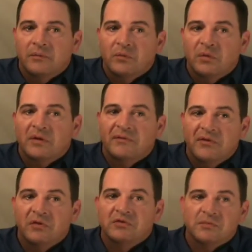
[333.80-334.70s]
really
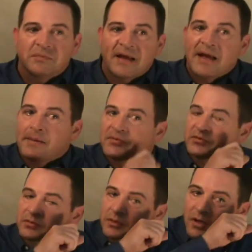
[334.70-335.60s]
filled some
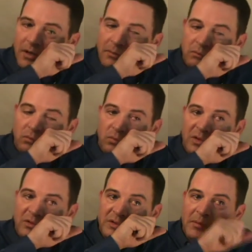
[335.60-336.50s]
gaps
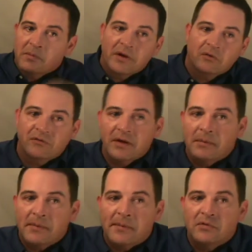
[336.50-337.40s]
where some of my other family
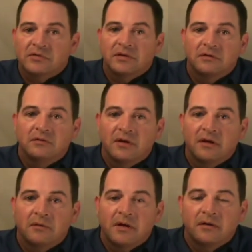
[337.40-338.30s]
members
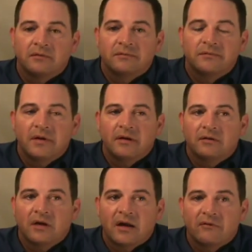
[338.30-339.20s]
had
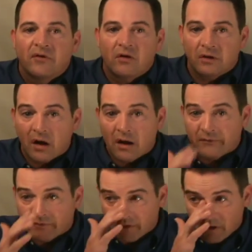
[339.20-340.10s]
kind of fallen off.